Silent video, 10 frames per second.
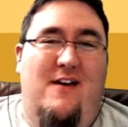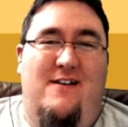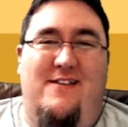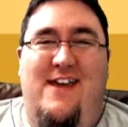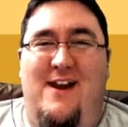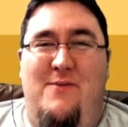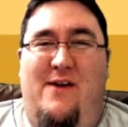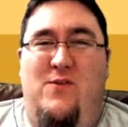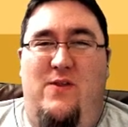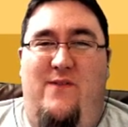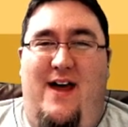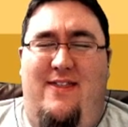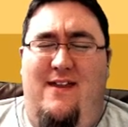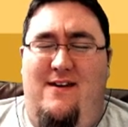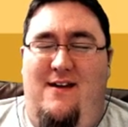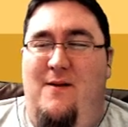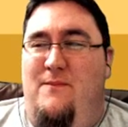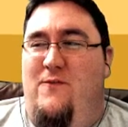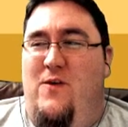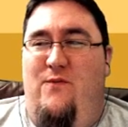to kind of make for the fact
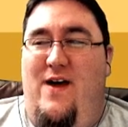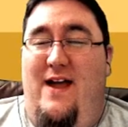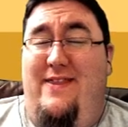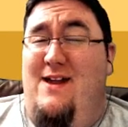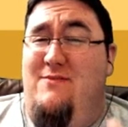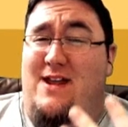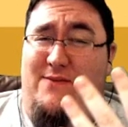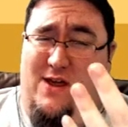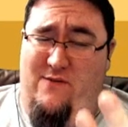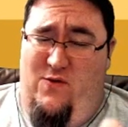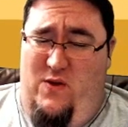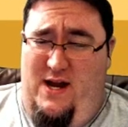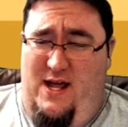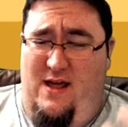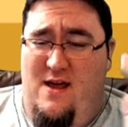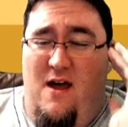that I'm leaving you for the day.